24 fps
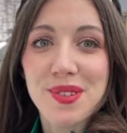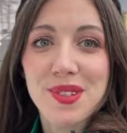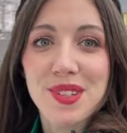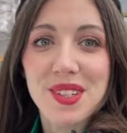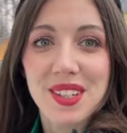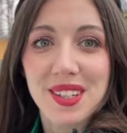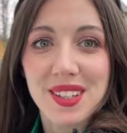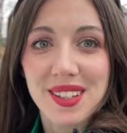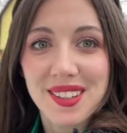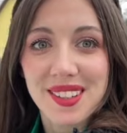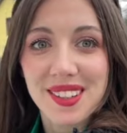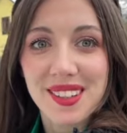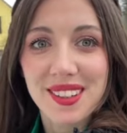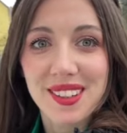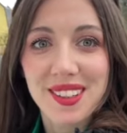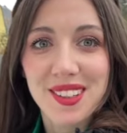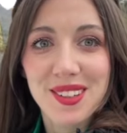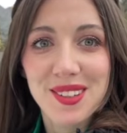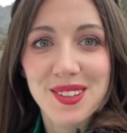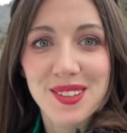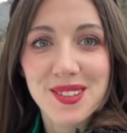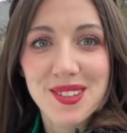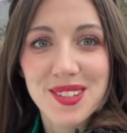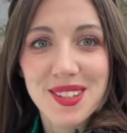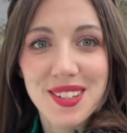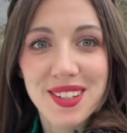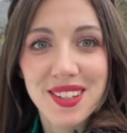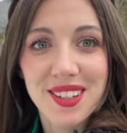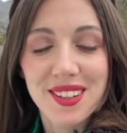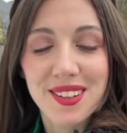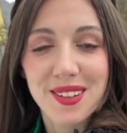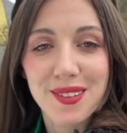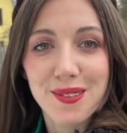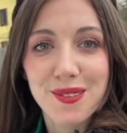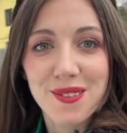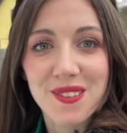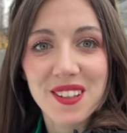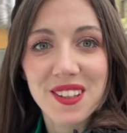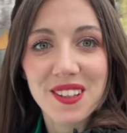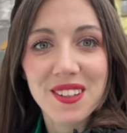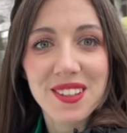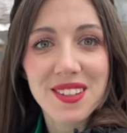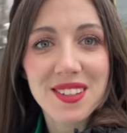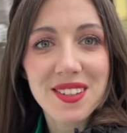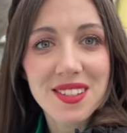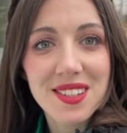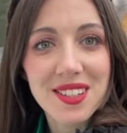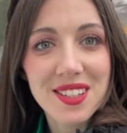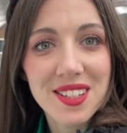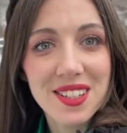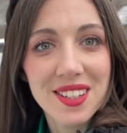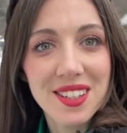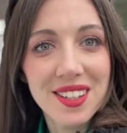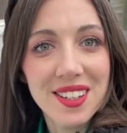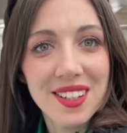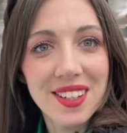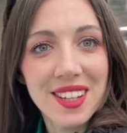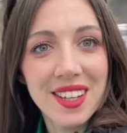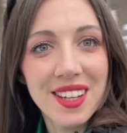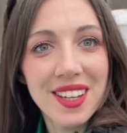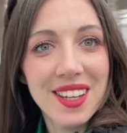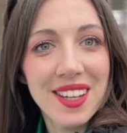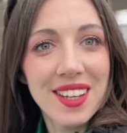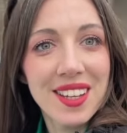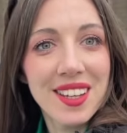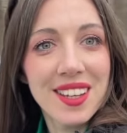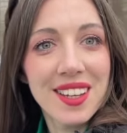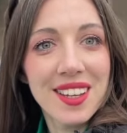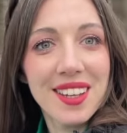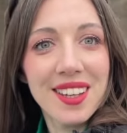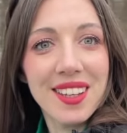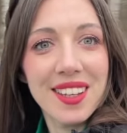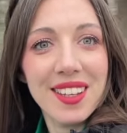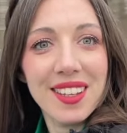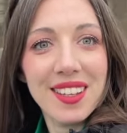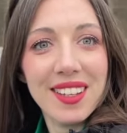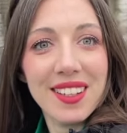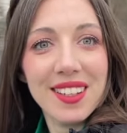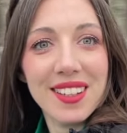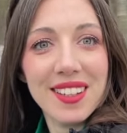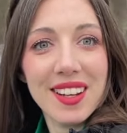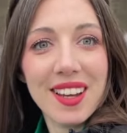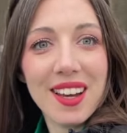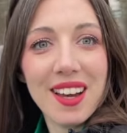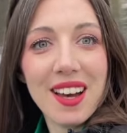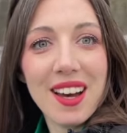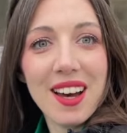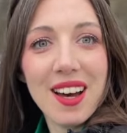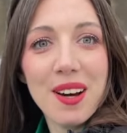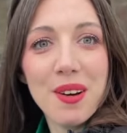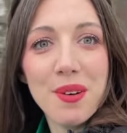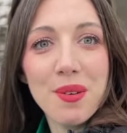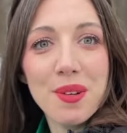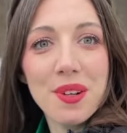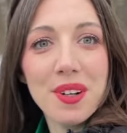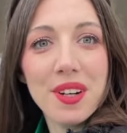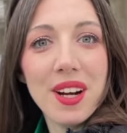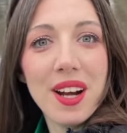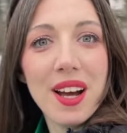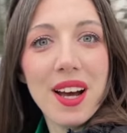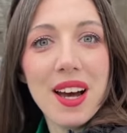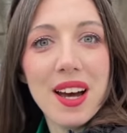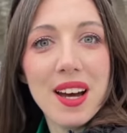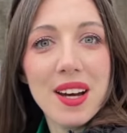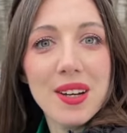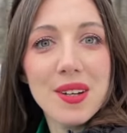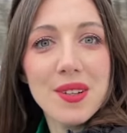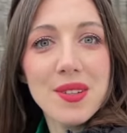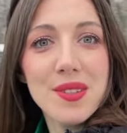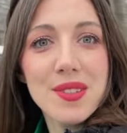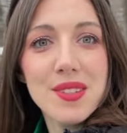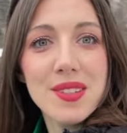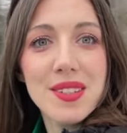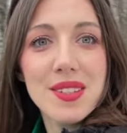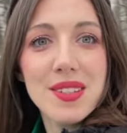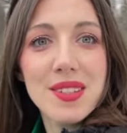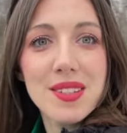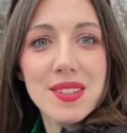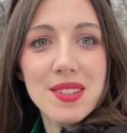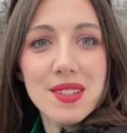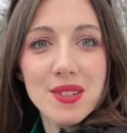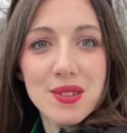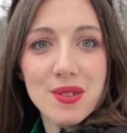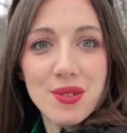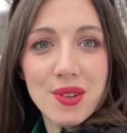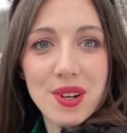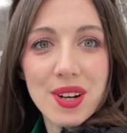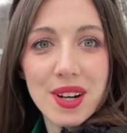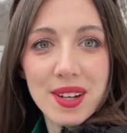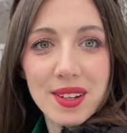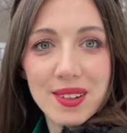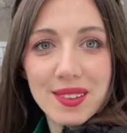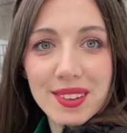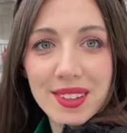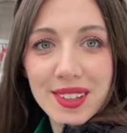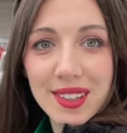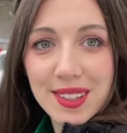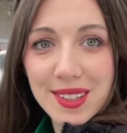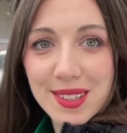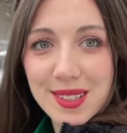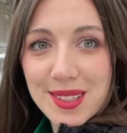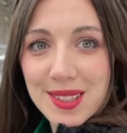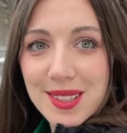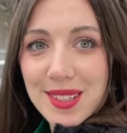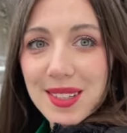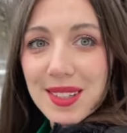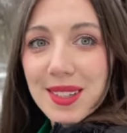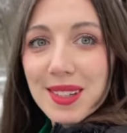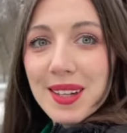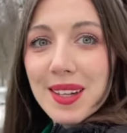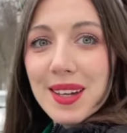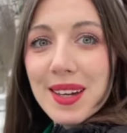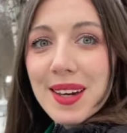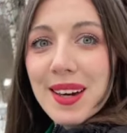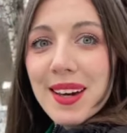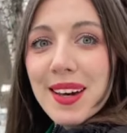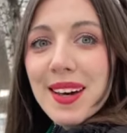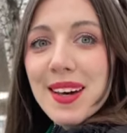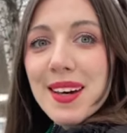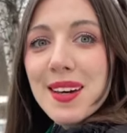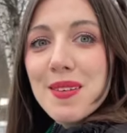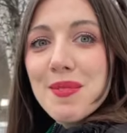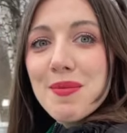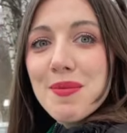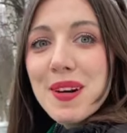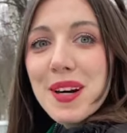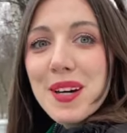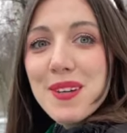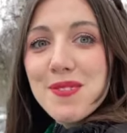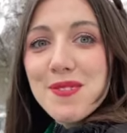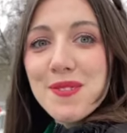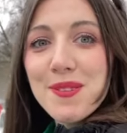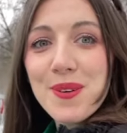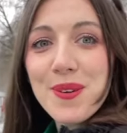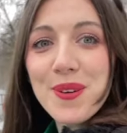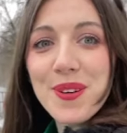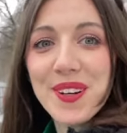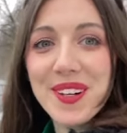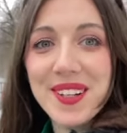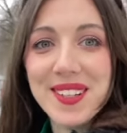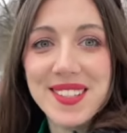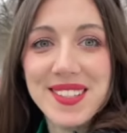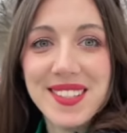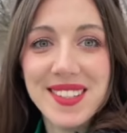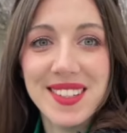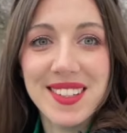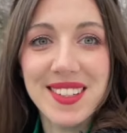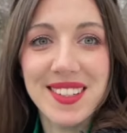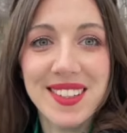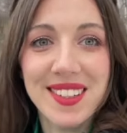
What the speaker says: to the cute village and our house is surrounded by forest.